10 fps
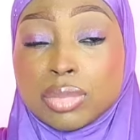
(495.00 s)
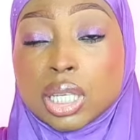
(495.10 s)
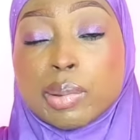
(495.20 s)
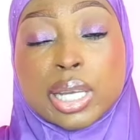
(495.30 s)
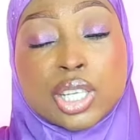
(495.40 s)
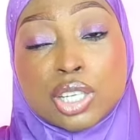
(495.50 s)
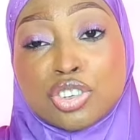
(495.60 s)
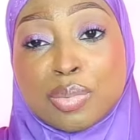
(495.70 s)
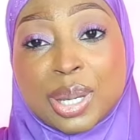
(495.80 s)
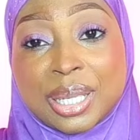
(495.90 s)
It might change
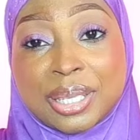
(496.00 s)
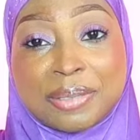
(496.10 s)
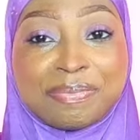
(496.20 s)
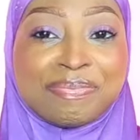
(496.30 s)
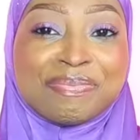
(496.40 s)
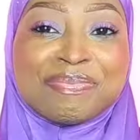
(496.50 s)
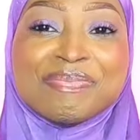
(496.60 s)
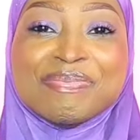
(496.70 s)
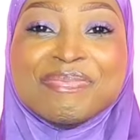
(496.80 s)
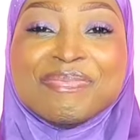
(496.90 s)
your mind.
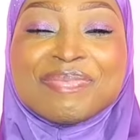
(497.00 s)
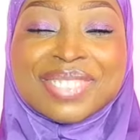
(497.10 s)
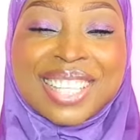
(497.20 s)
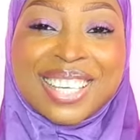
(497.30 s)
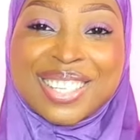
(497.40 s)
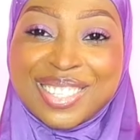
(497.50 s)
Thank